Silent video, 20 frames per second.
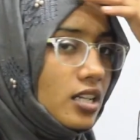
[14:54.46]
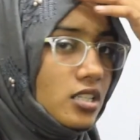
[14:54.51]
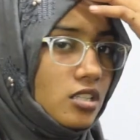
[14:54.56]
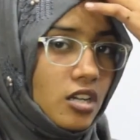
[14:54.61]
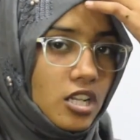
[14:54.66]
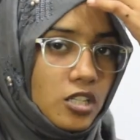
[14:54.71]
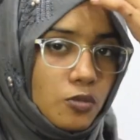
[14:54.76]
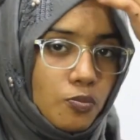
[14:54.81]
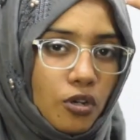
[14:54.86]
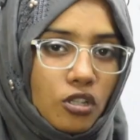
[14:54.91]
is
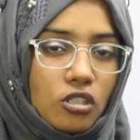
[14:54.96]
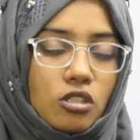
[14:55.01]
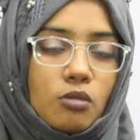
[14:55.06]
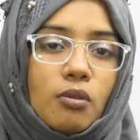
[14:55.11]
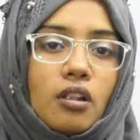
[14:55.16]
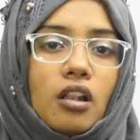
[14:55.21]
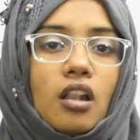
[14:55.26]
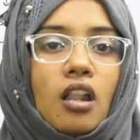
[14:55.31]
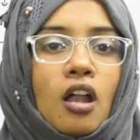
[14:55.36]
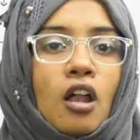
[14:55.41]

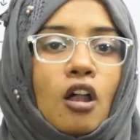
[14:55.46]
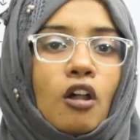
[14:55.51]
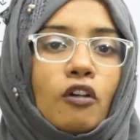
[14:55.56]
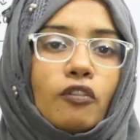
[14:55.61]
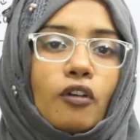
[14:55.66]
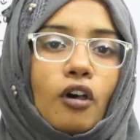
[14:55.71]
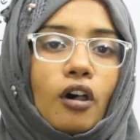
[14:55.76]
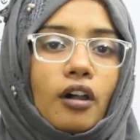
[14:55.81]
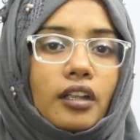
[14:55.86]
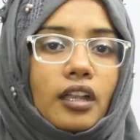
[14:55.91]
responsible
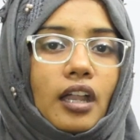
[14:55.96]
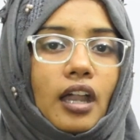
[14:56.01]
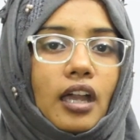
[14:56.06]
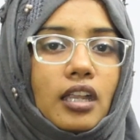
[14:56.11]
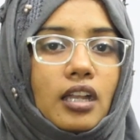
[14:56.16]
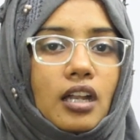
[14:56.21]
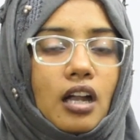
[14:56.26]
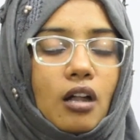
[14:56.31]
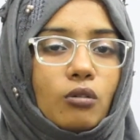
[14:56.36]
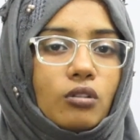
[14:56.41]
for
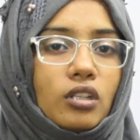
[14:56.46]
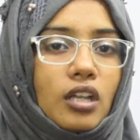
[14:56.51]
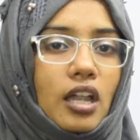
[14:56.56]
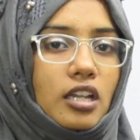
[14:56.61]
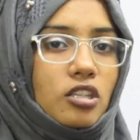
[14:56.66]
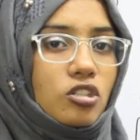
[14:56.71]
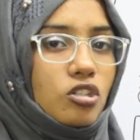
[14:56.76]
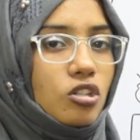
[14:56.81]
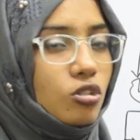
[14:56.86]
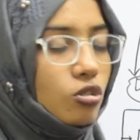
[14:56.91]
carrying out the
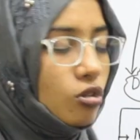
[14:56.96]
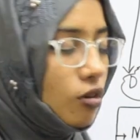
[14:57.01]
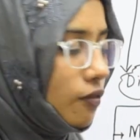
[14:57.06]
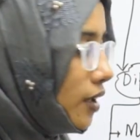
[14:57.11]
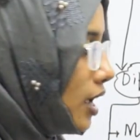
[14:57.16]
exchange of